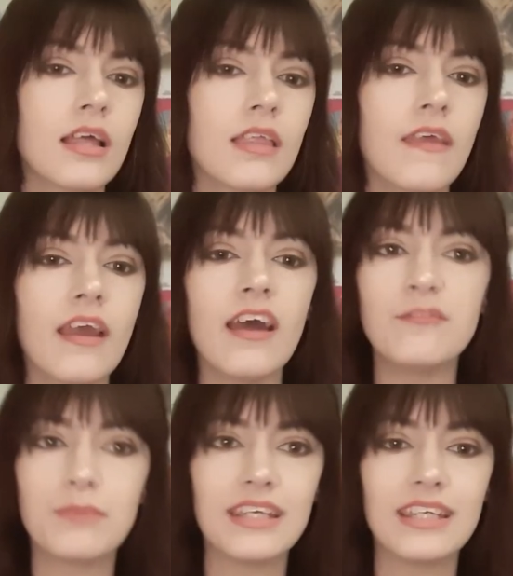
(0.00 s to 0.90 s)
There
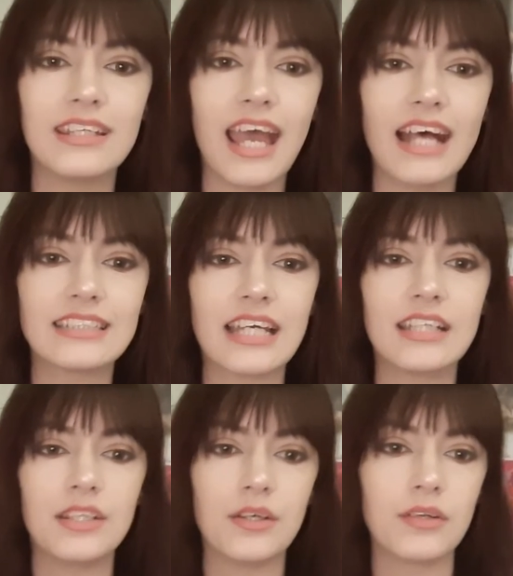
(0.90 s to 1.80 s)
have been, as
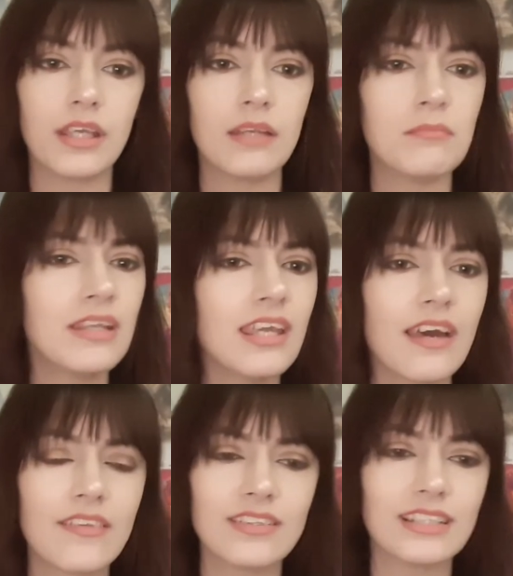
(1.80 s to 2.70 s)
I noted, many
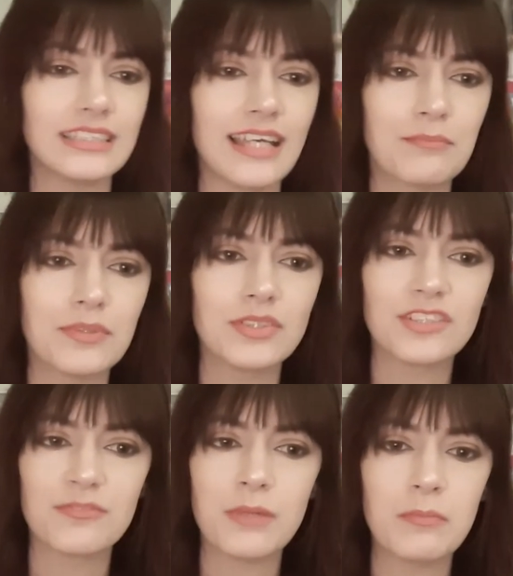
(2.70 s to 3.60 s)
other examples
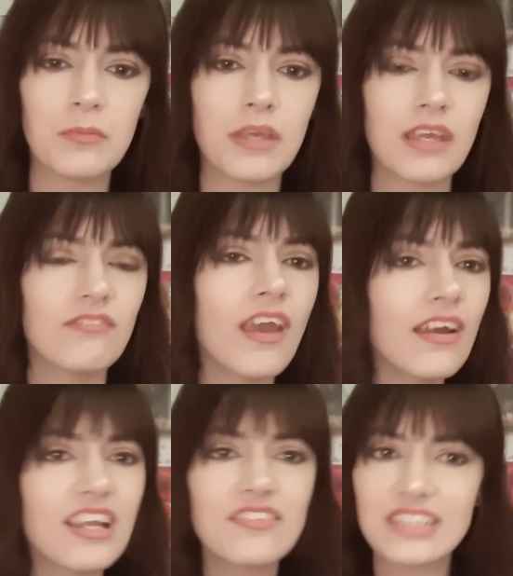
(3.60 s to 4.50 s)
of people being
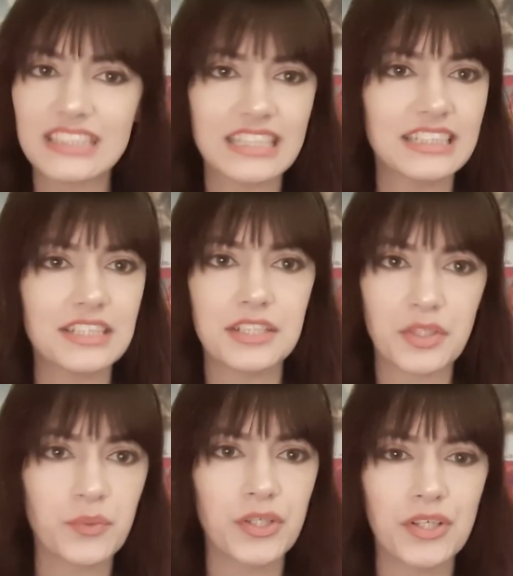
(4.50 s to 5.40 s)
very resistant to
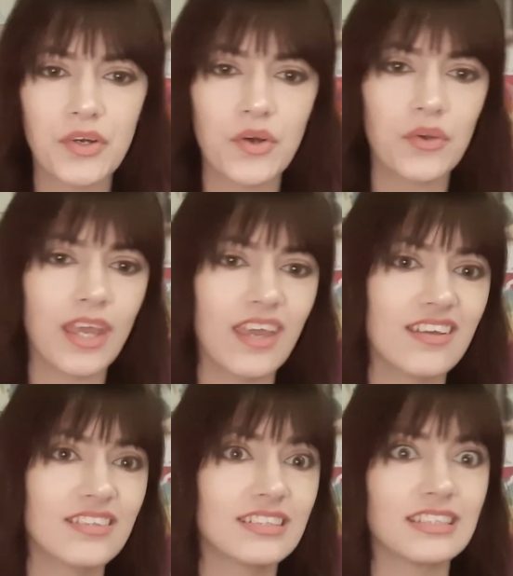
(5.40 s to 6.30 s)
queer
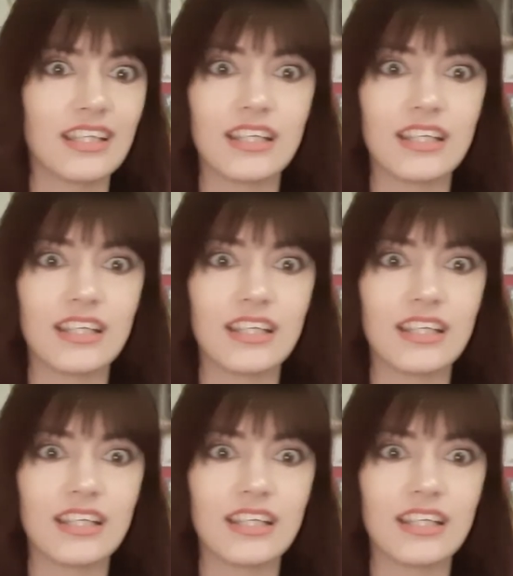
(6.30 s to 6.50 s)
codings, like